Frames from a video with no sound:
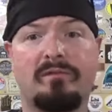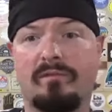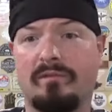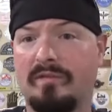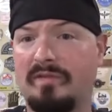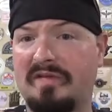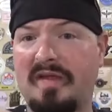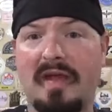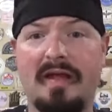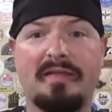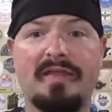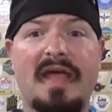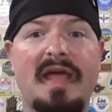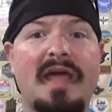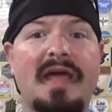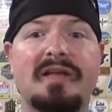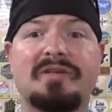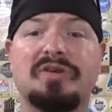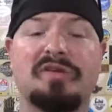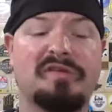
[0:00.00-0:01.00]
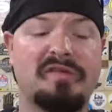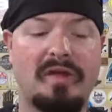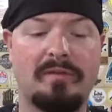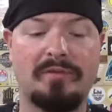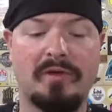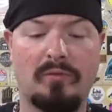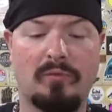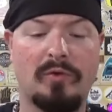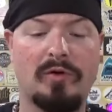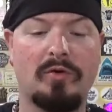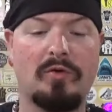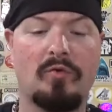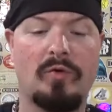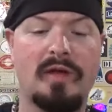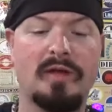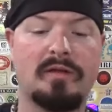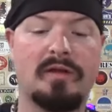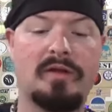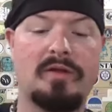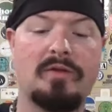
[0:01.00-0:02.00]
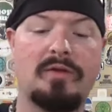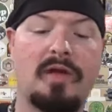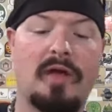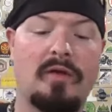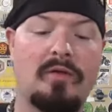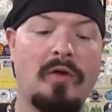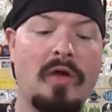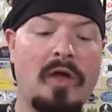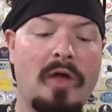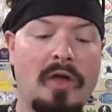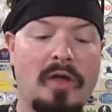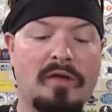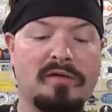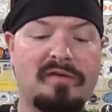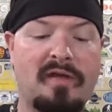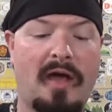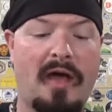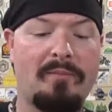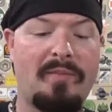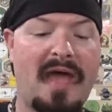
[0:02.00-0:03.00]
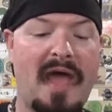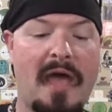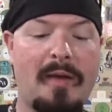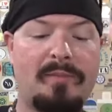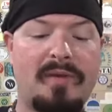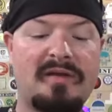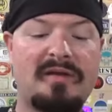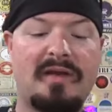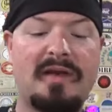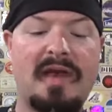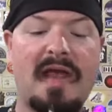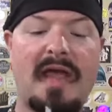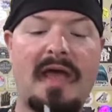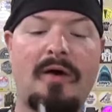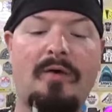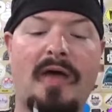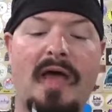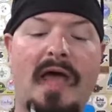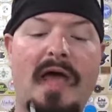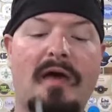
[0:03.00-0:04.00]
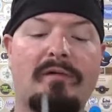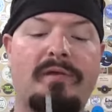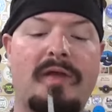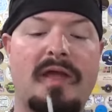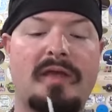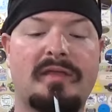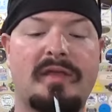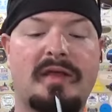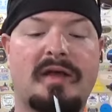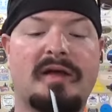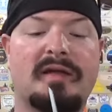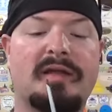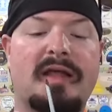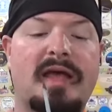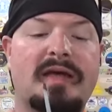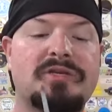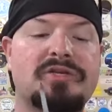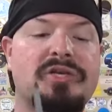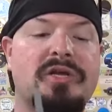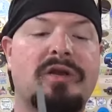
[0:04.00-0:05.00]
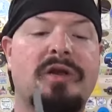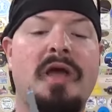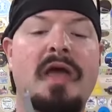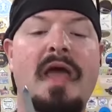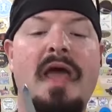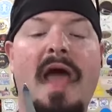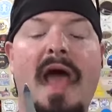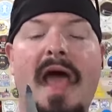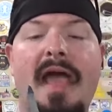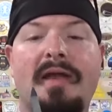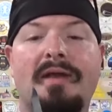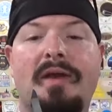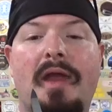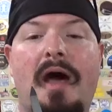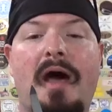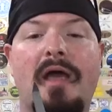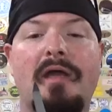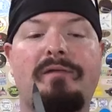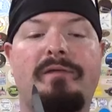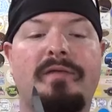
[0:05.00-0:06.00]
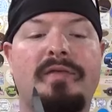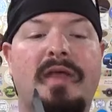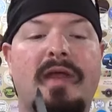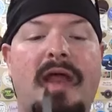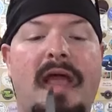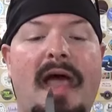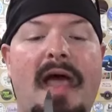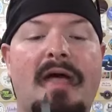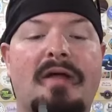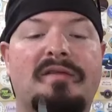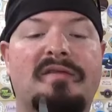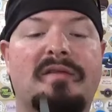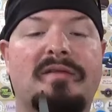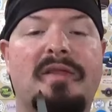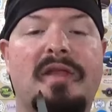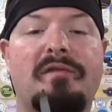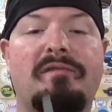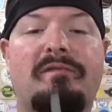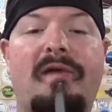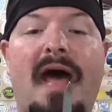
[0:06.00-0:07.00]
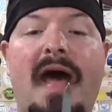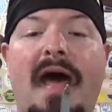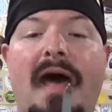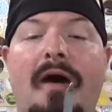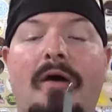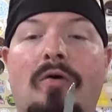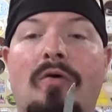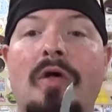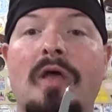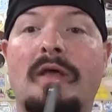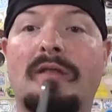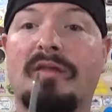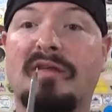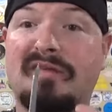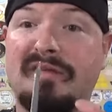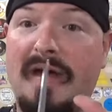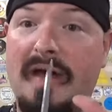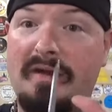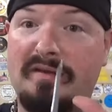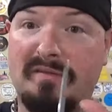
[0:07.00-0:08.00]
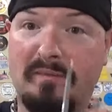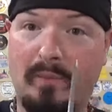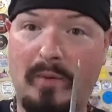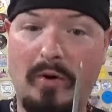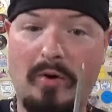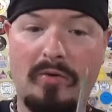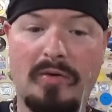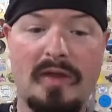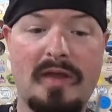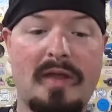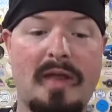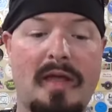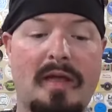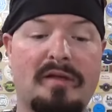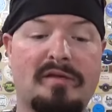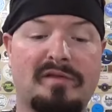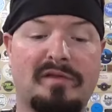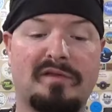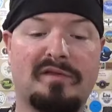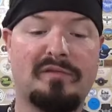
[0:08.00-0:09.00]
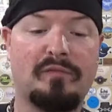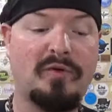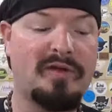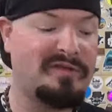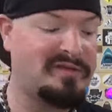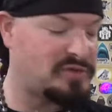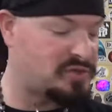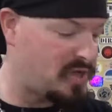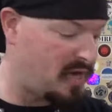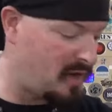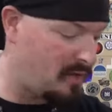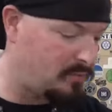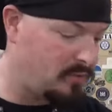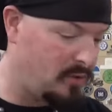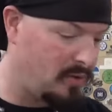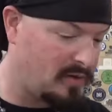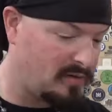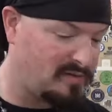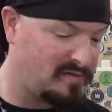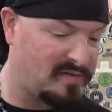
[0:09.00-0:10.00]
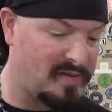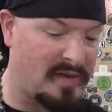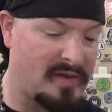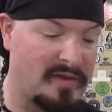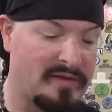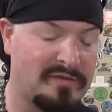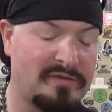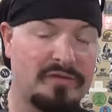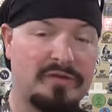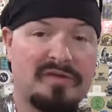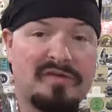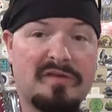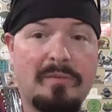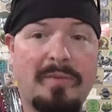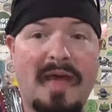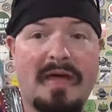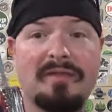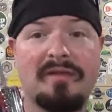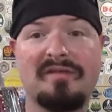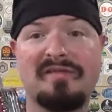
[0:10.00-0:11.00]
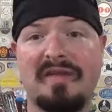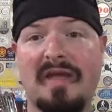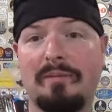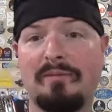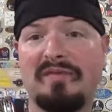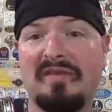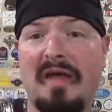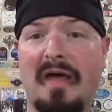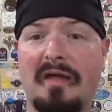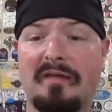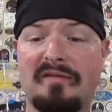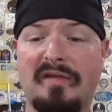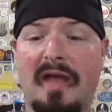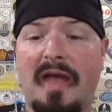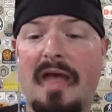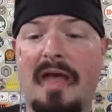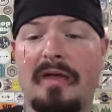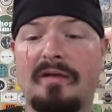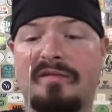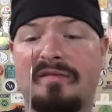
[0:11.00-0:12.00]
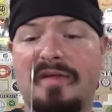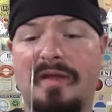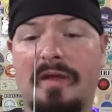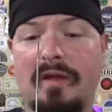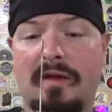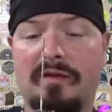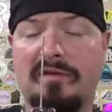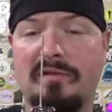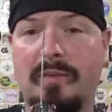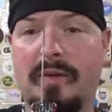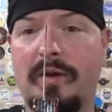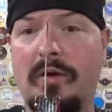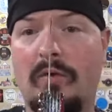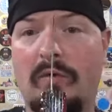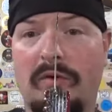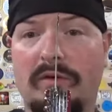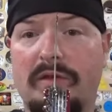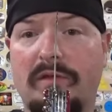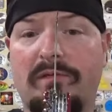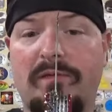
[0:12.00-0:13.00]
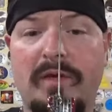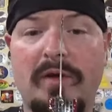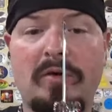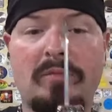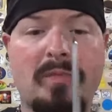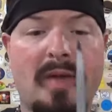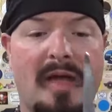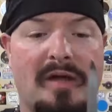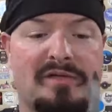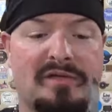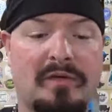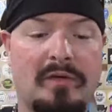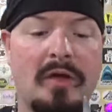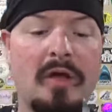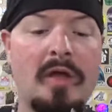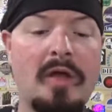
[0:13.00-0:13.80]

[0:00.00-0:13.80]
sand the edge of something real quickly, you know. So I'm happy to now have in the collection a knife that has the file that's not as bulky as the Swiss Champ. You can see it's just about the same size as the Huntsman or the Fieldmaster.